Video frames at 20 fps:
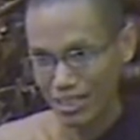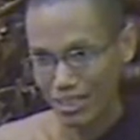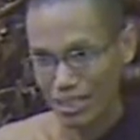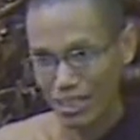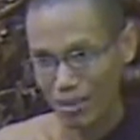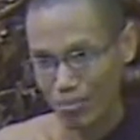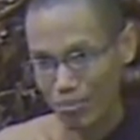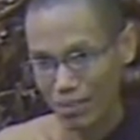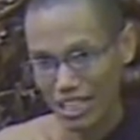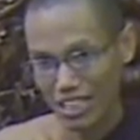
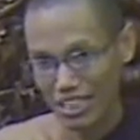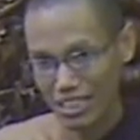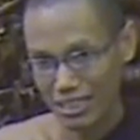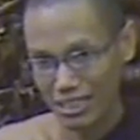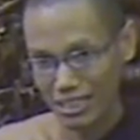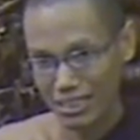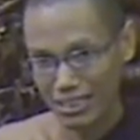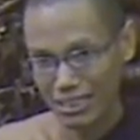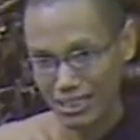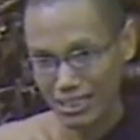Uh,
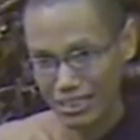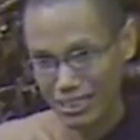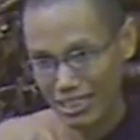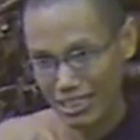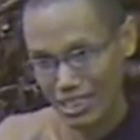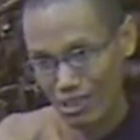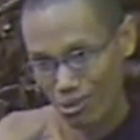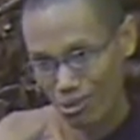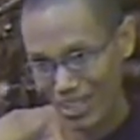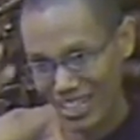many
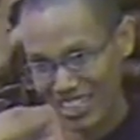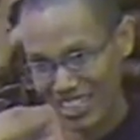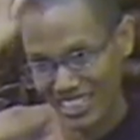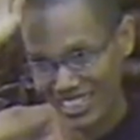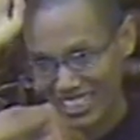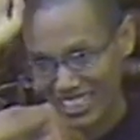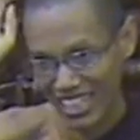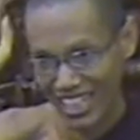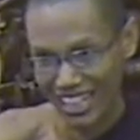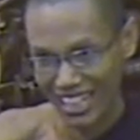
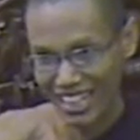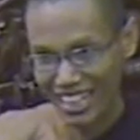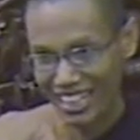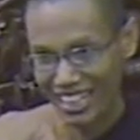devas, uh,